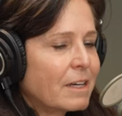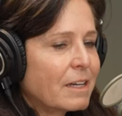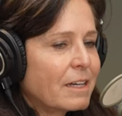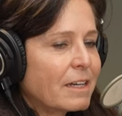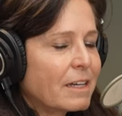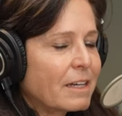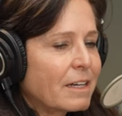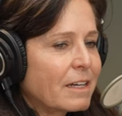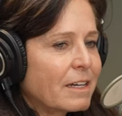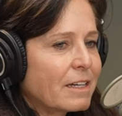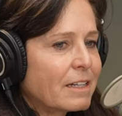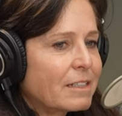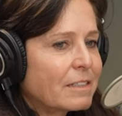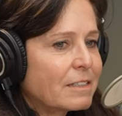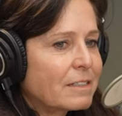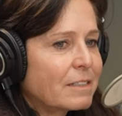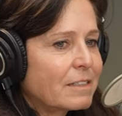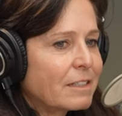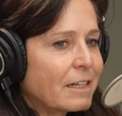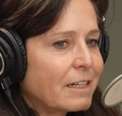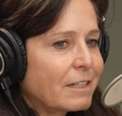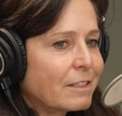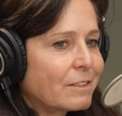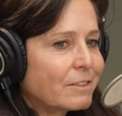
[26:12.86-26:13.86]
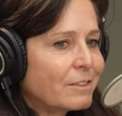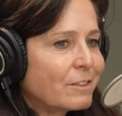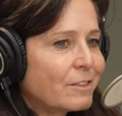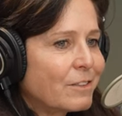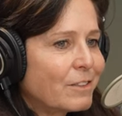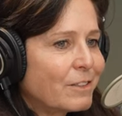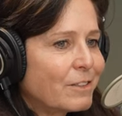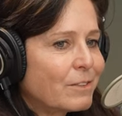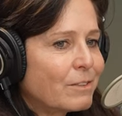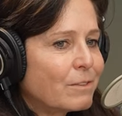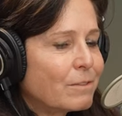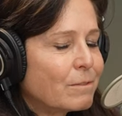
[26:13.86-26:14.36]
And I also
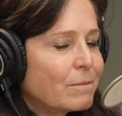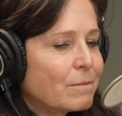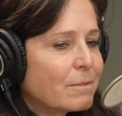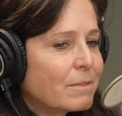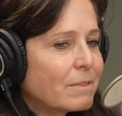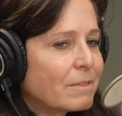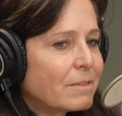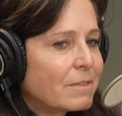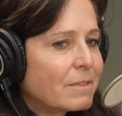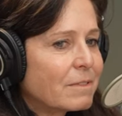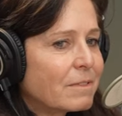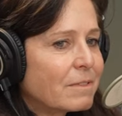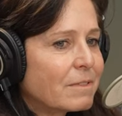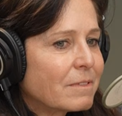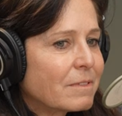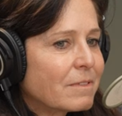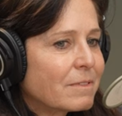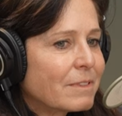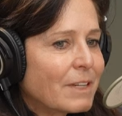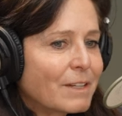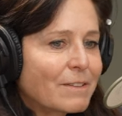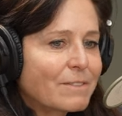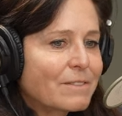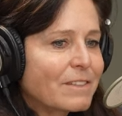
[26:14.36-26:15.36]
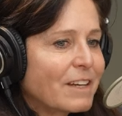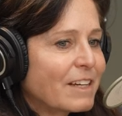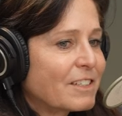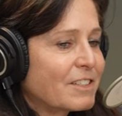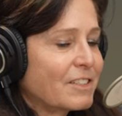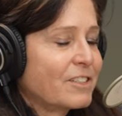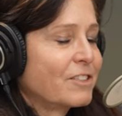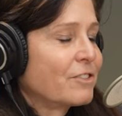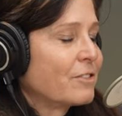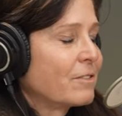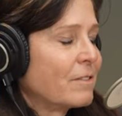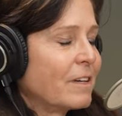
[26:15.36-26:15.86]
knew, yeah, I
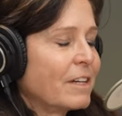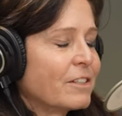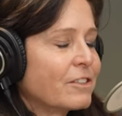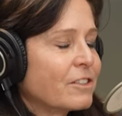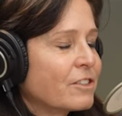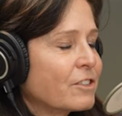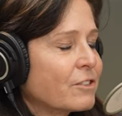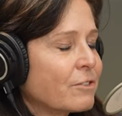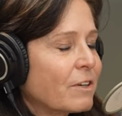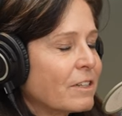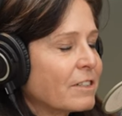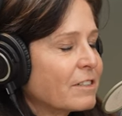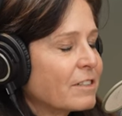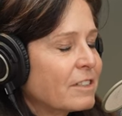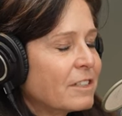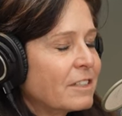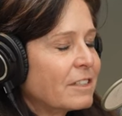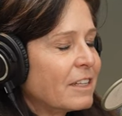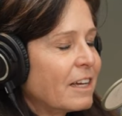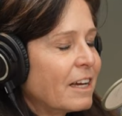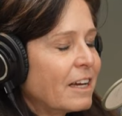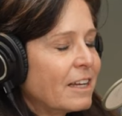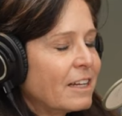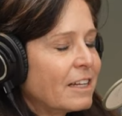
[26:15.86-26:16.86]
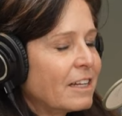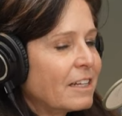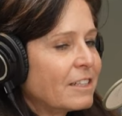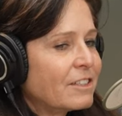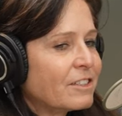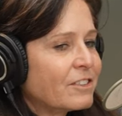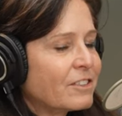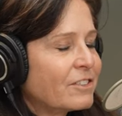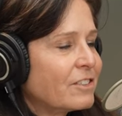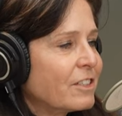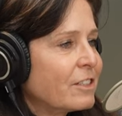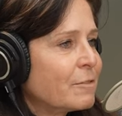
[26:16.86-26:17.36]
just I just trusted in that, and it
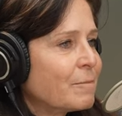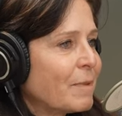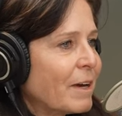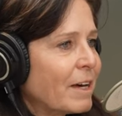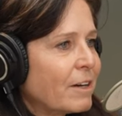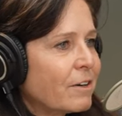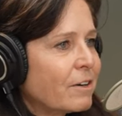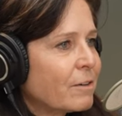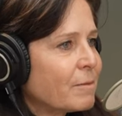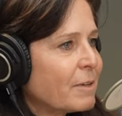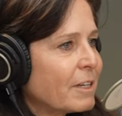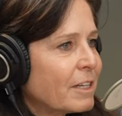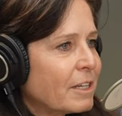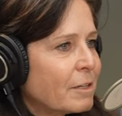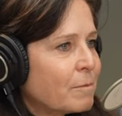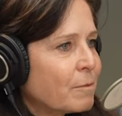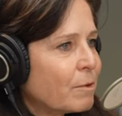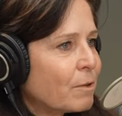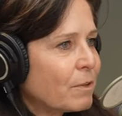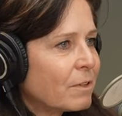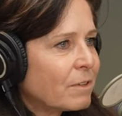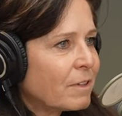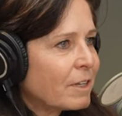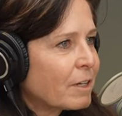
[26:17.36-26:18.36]
just didn't matter to me anymore.